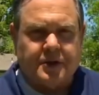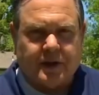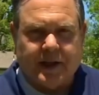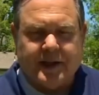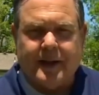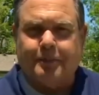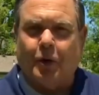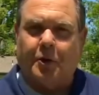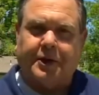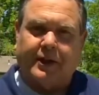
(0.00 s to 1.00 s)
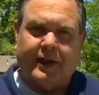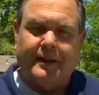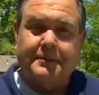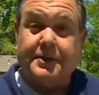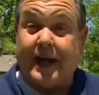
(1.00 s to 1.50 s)
to clean up broken
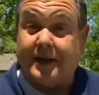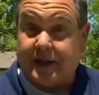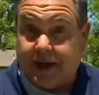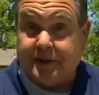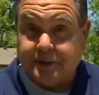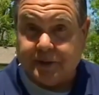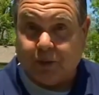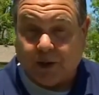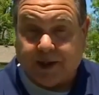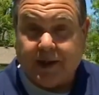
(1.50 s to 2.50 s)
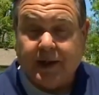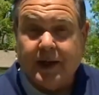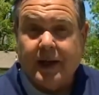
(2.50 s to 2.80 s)
limbs and other debris.